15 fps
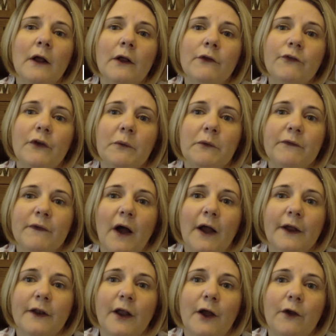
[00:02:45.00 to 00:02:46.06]
she was
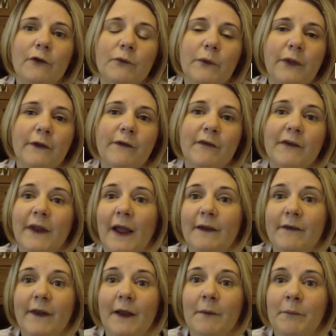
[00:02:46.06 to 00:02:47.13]
diagnosed with a
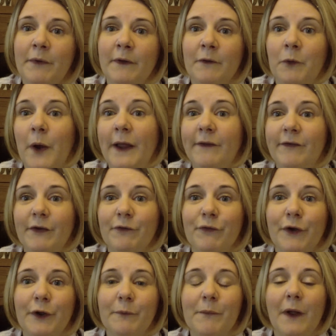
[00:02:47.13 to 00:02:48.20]
dislocated hip in the waiting
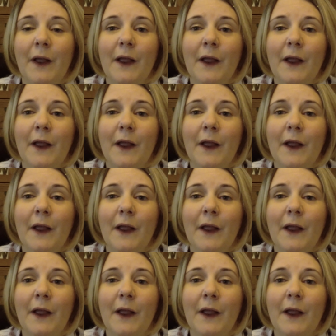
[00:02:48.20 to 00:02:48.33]
room.